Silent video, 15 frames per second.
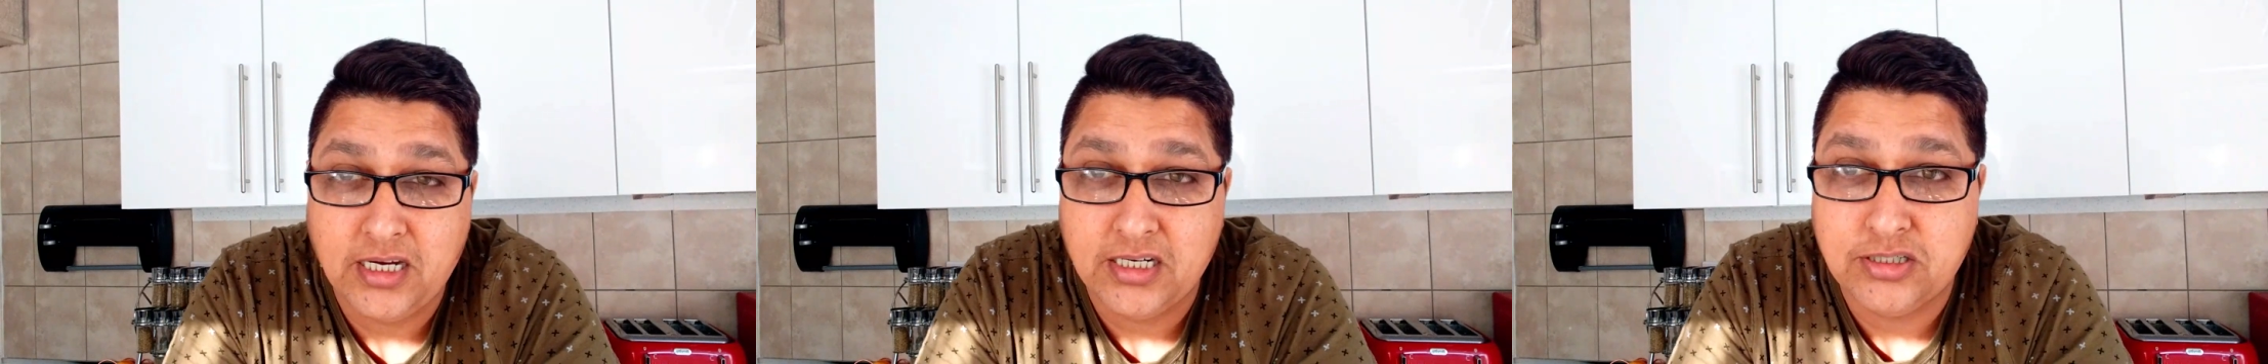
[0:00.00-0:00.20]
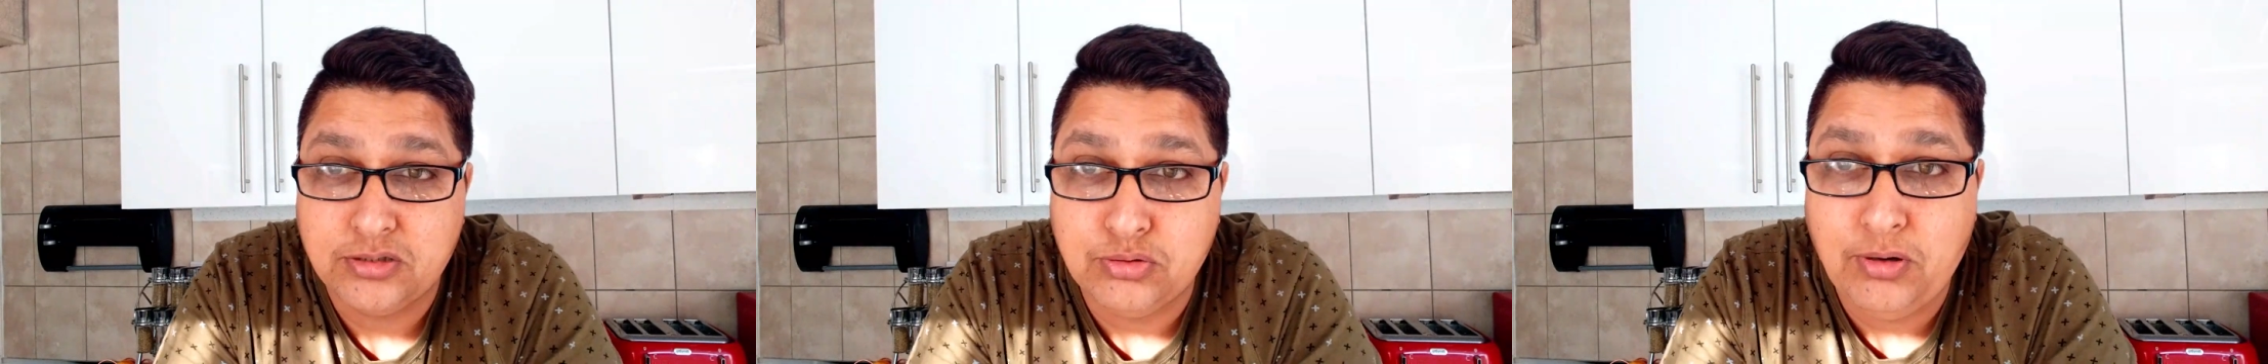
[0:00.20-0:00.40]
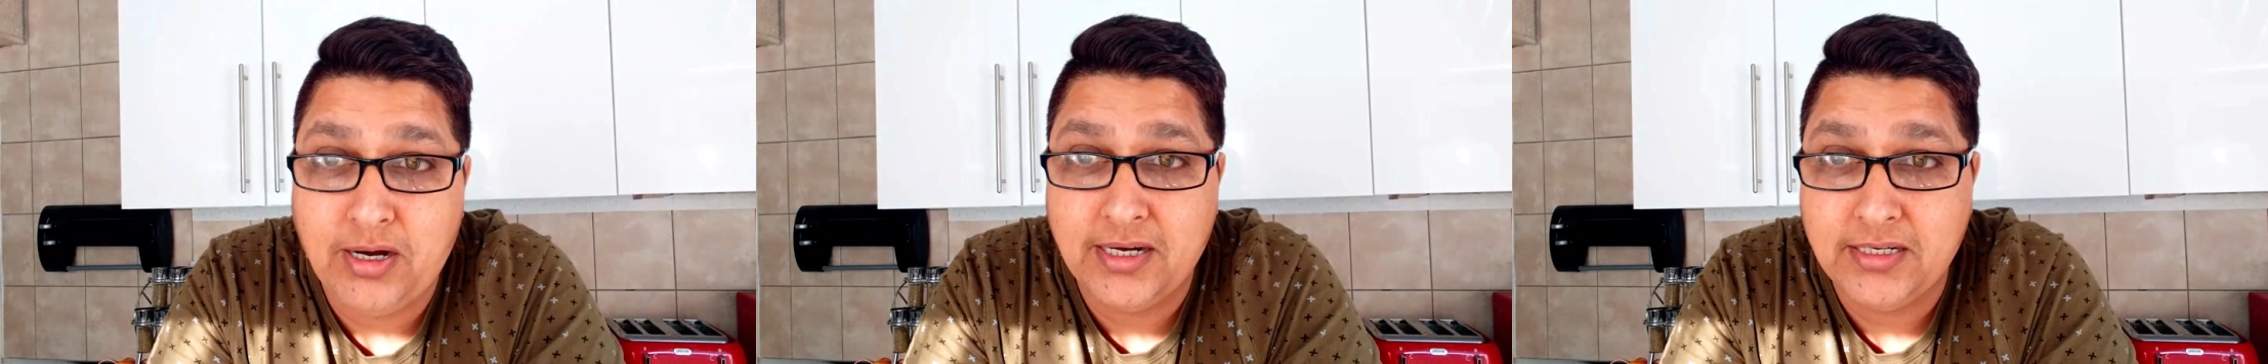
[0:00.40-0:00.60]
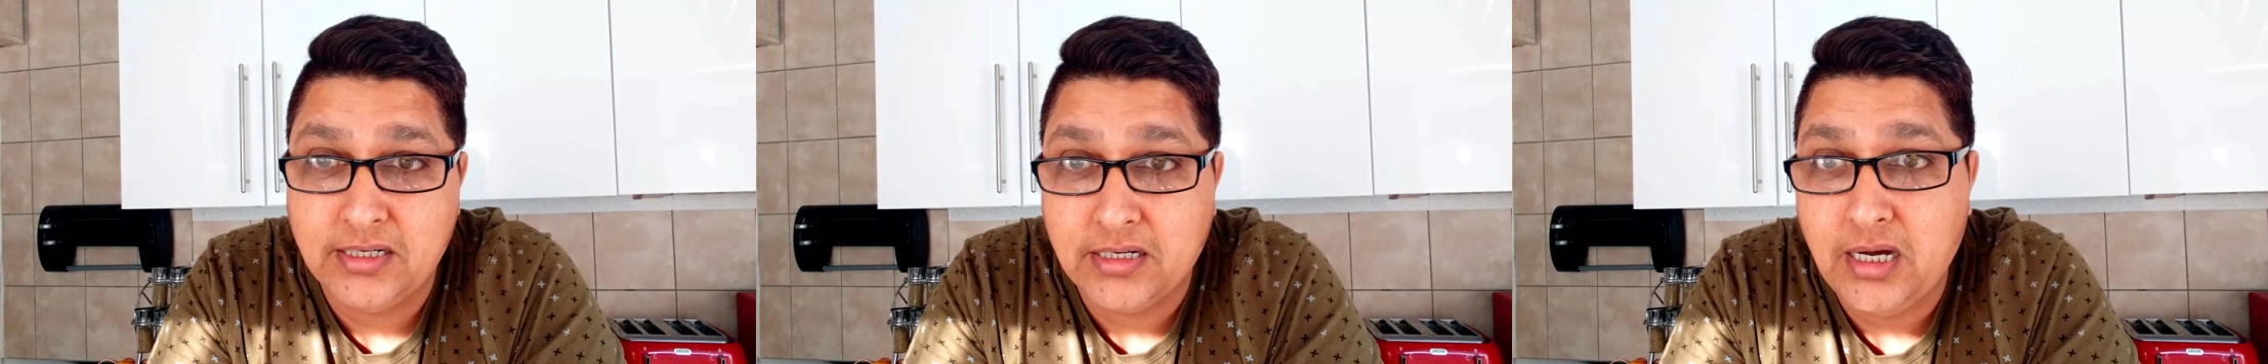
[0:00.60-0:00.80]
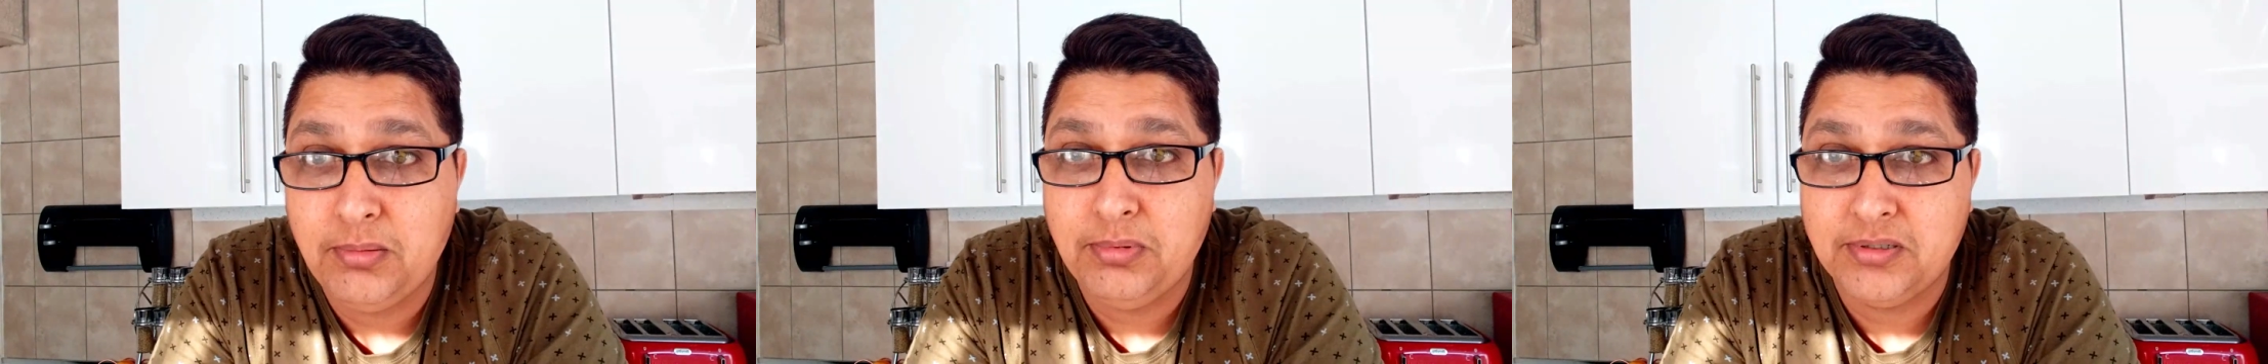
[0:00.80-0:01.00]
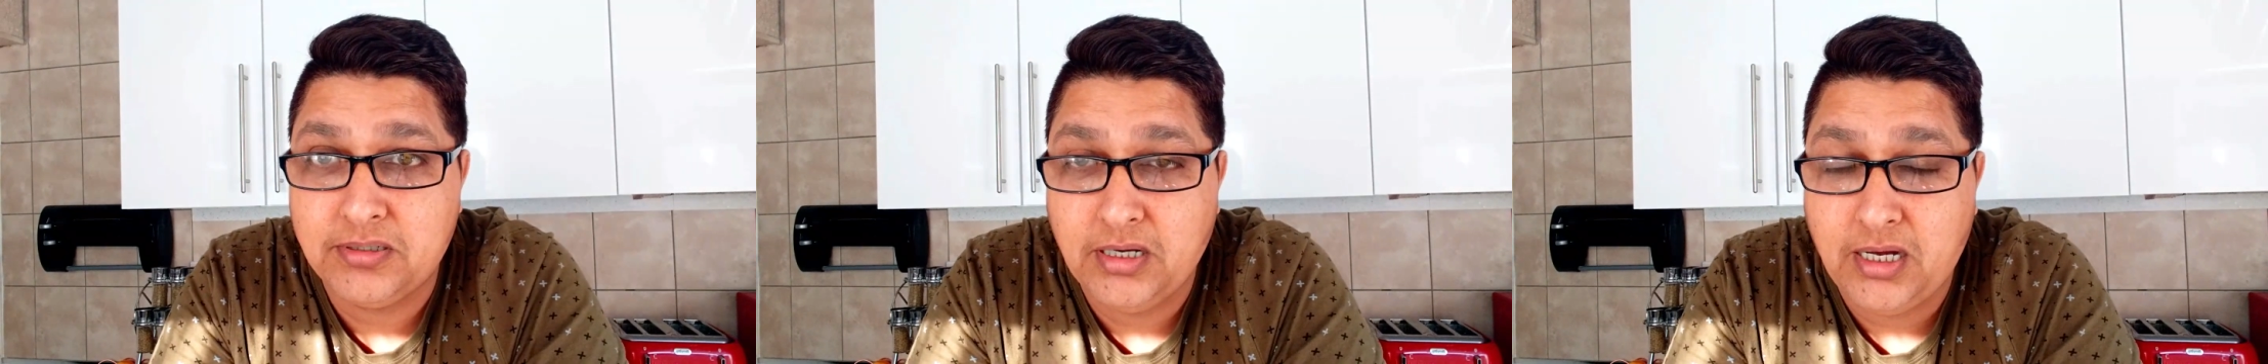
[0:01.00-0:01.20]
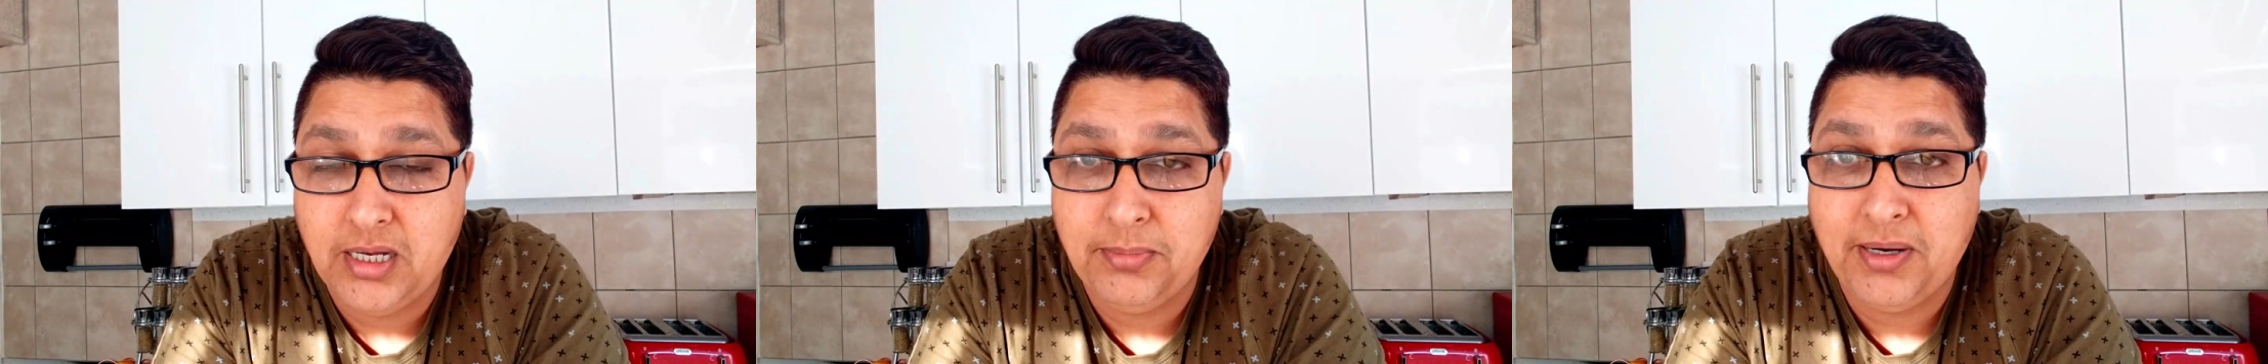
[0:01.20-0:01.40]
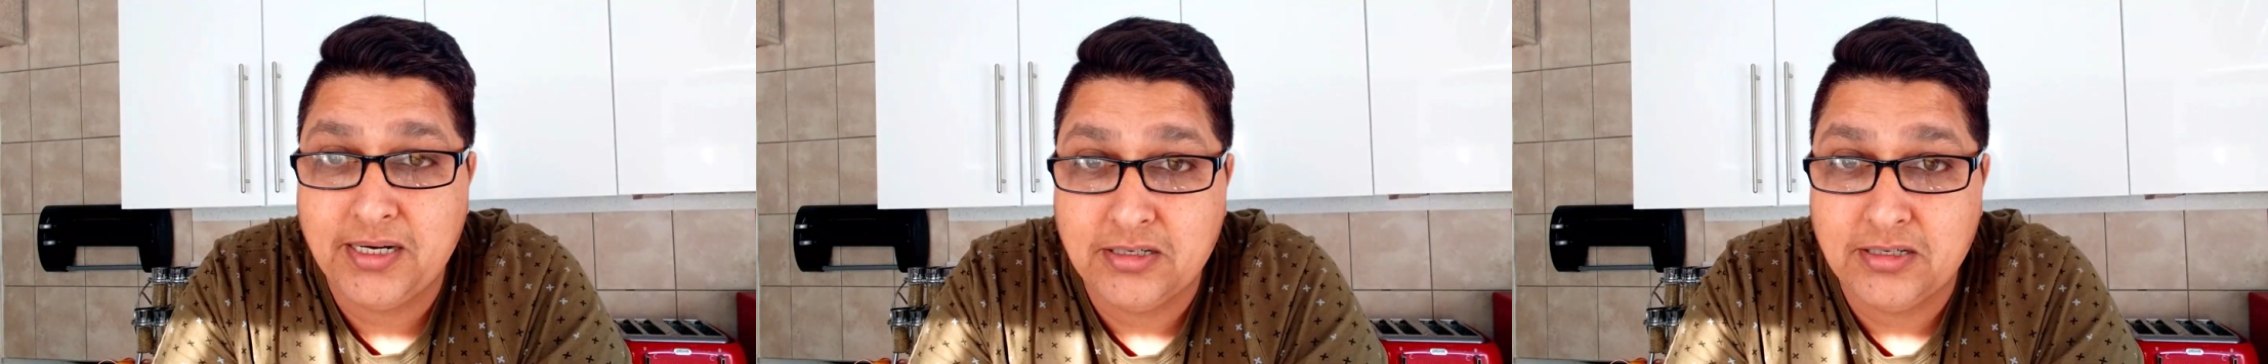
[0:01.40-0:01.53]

I tried it a couple of times.